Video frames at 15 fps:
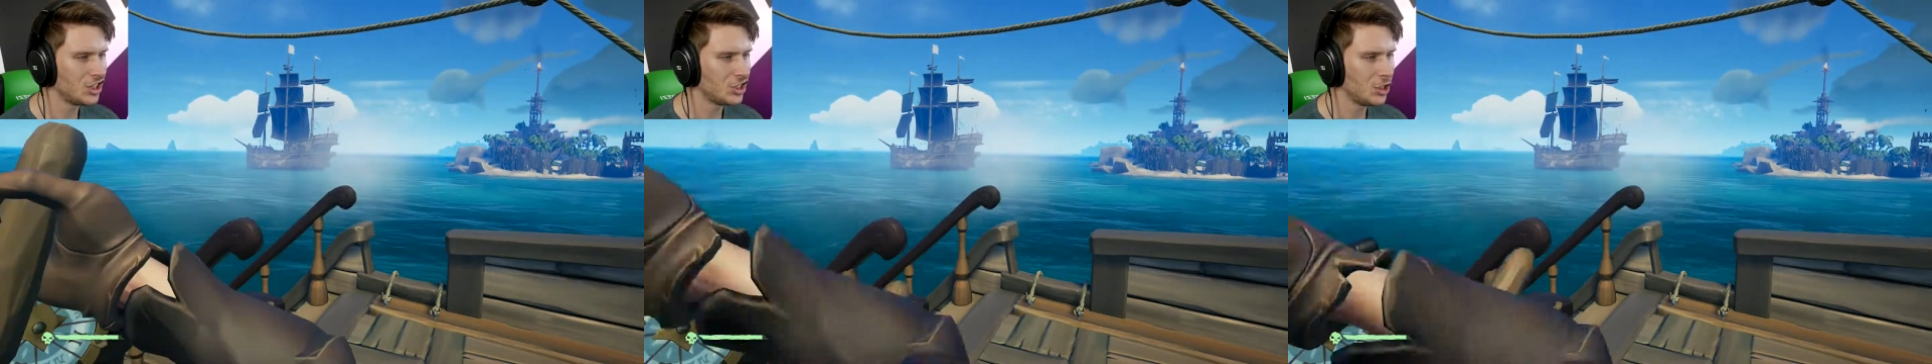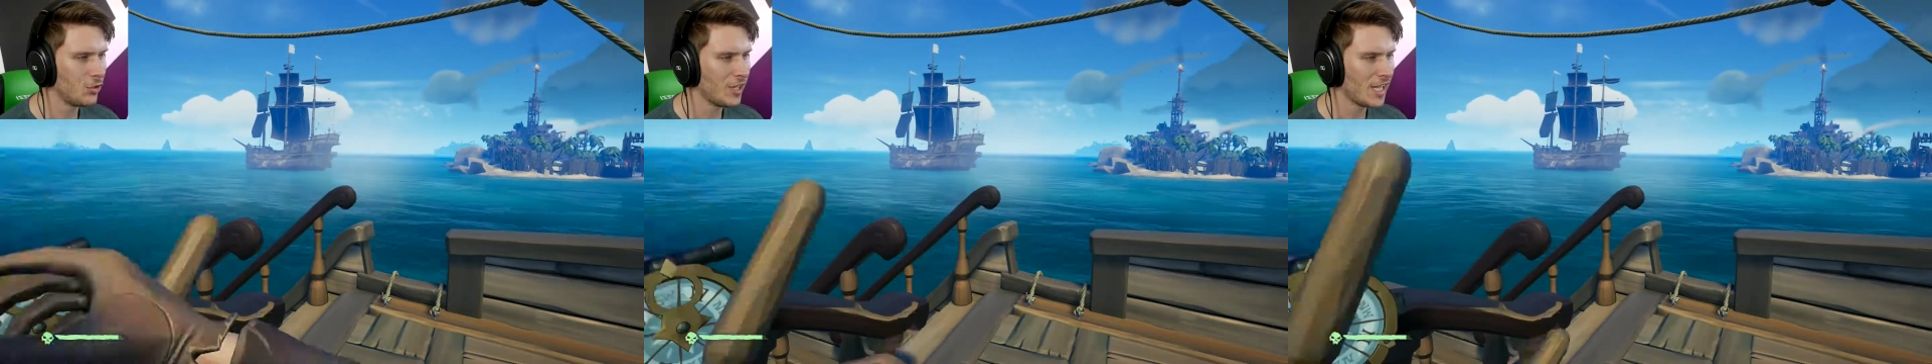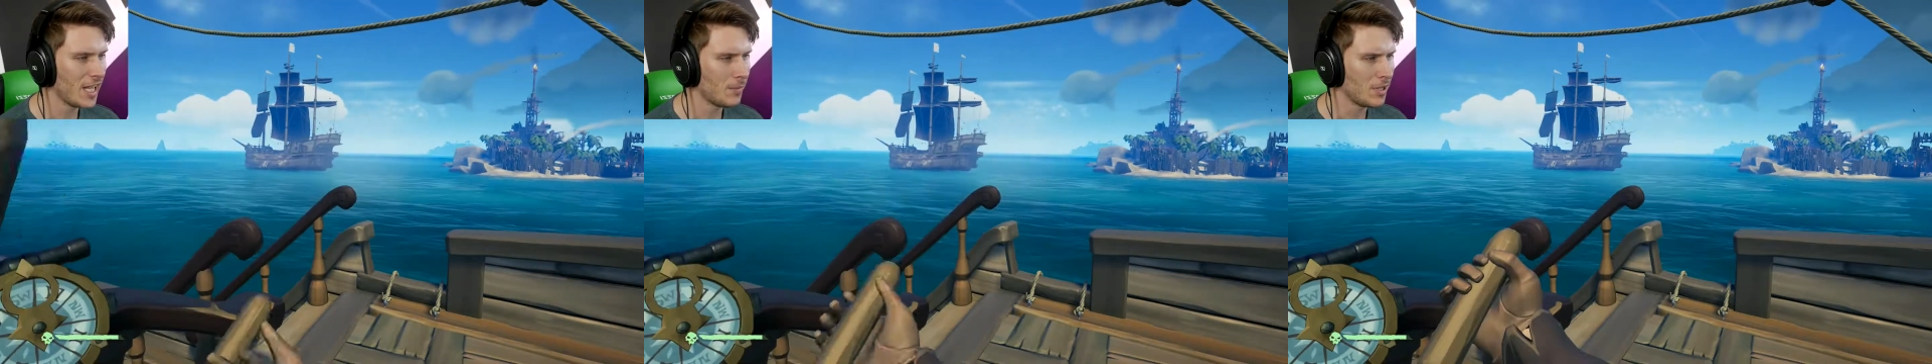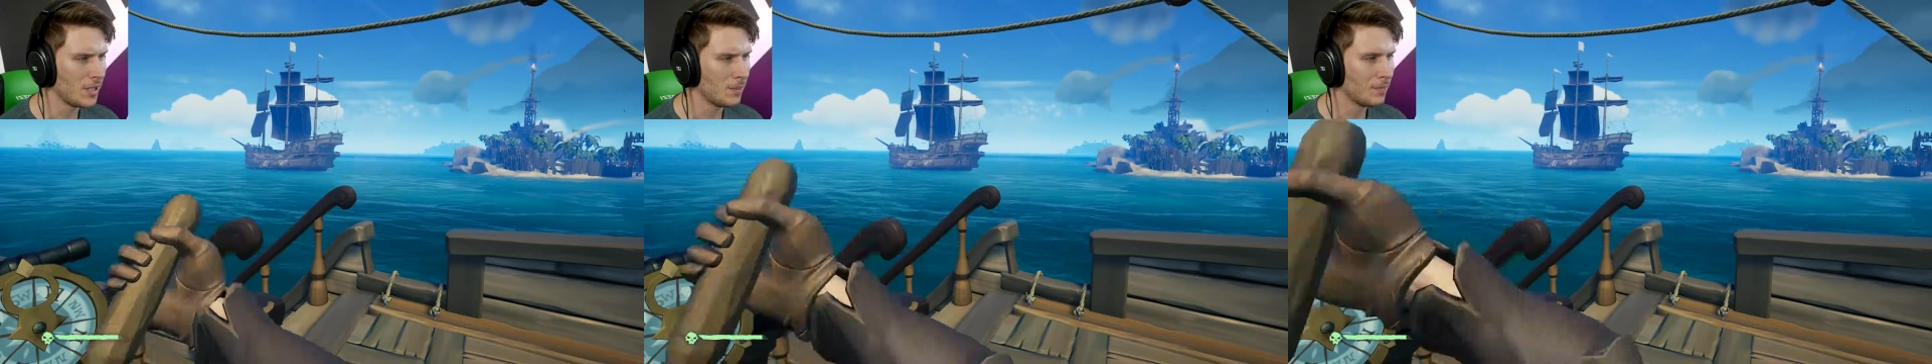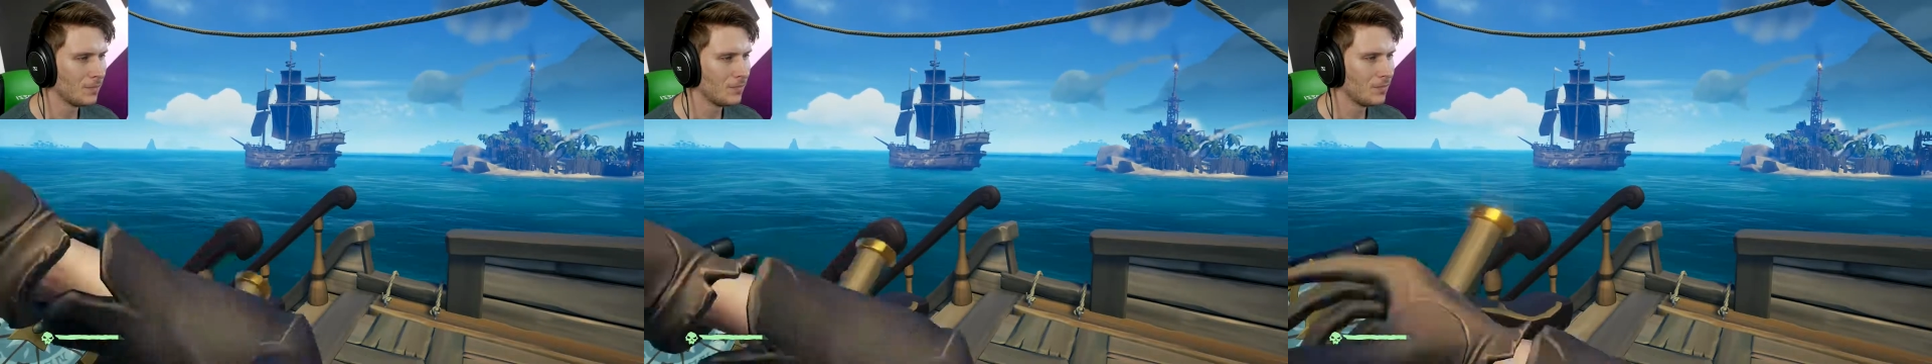shooting at me.
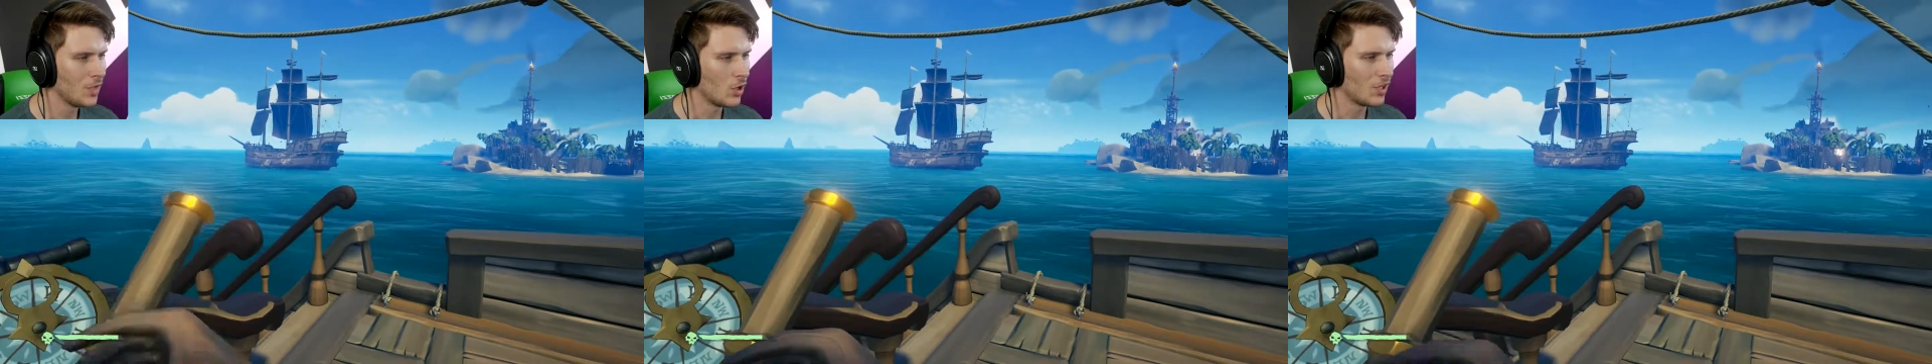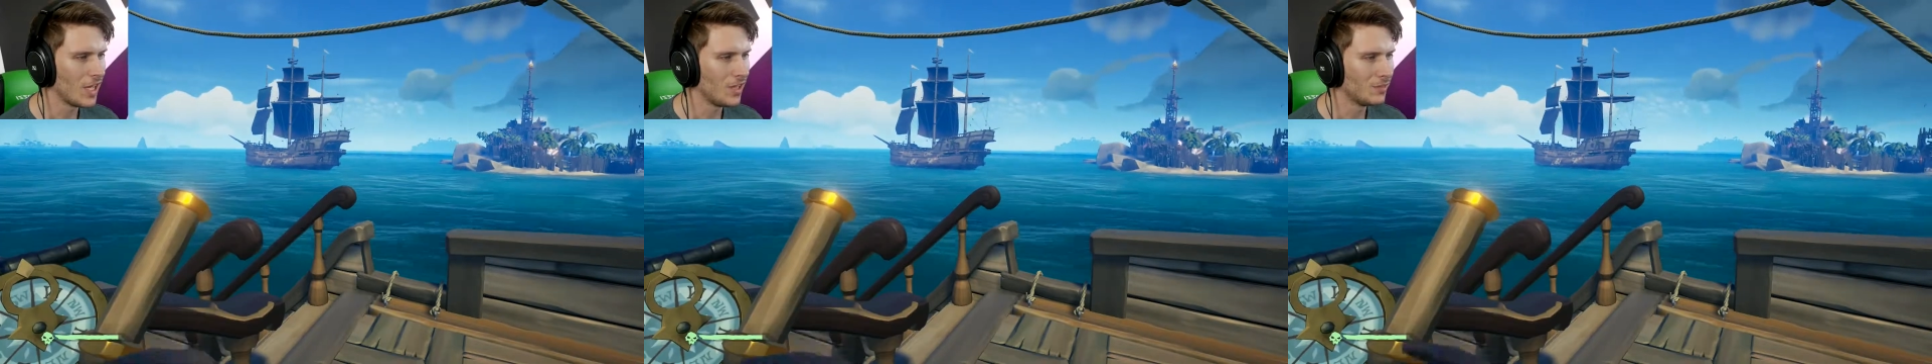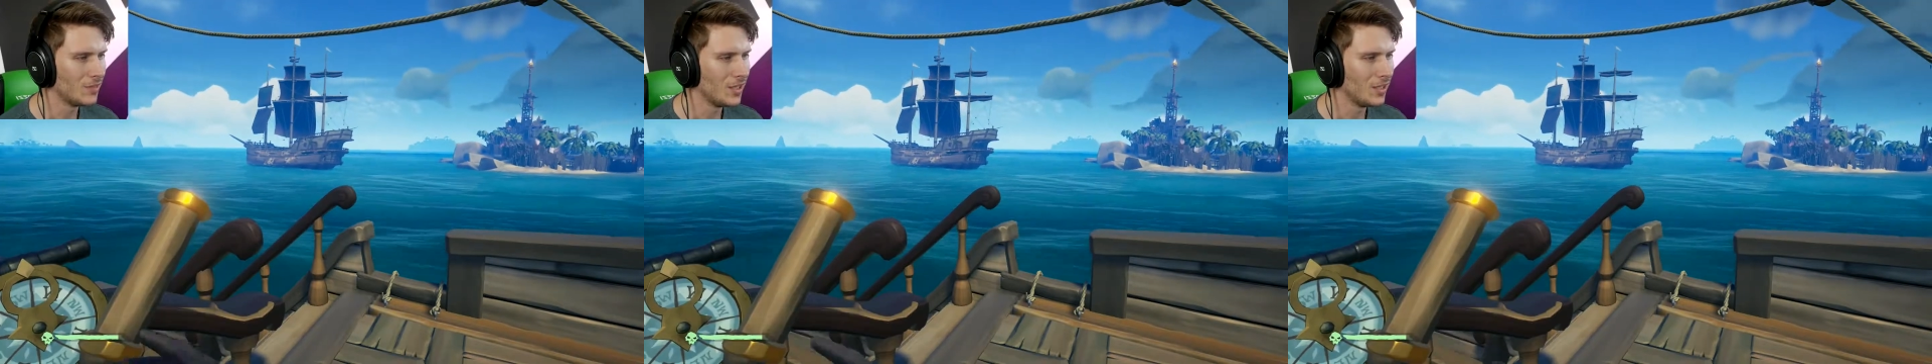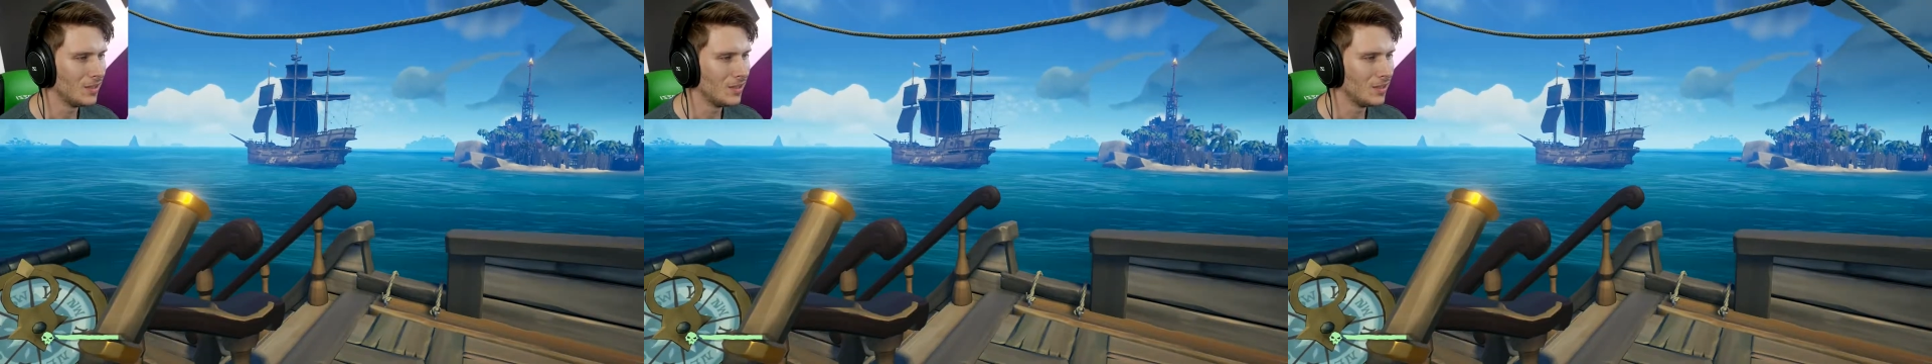Okay.